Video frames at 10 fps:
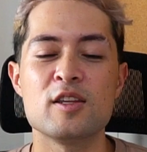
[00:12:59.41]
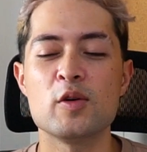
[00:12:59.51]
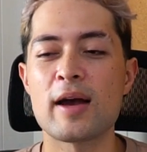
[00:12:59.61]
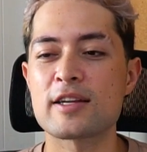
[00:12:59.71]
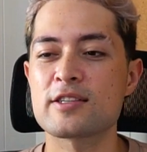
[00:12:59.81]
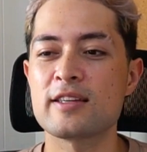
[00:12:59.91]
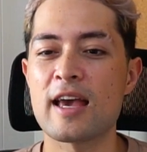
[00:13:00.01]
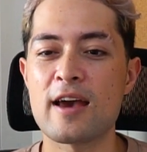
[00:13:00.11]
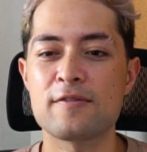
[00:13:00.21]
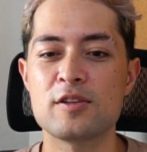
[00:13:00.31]
you actually
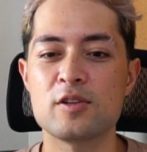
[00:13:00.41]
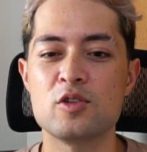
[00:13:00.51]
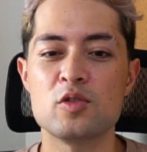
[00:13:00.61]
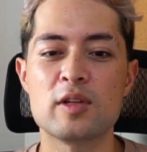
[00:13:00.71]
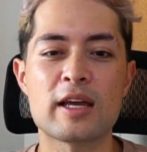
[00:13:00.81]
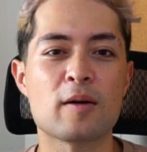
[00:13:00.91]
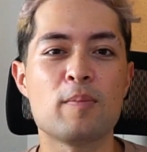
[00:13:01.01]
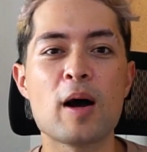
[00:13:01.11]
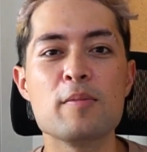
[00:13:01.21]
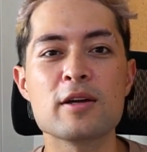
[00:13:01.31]
have to do like a
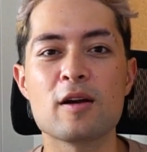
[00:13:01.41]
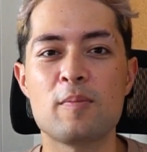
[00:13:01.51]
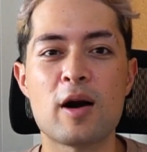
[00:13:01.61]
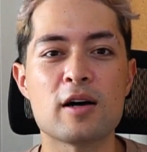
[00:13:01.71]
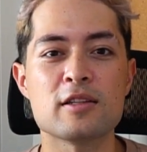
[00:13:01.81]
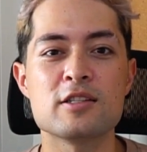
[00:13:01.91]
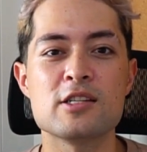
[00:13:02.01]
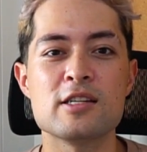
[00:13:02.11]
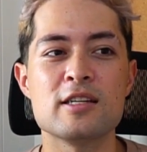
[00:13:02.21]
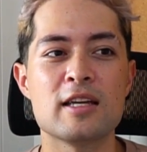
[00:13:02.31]
public
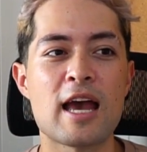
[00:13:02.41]
apology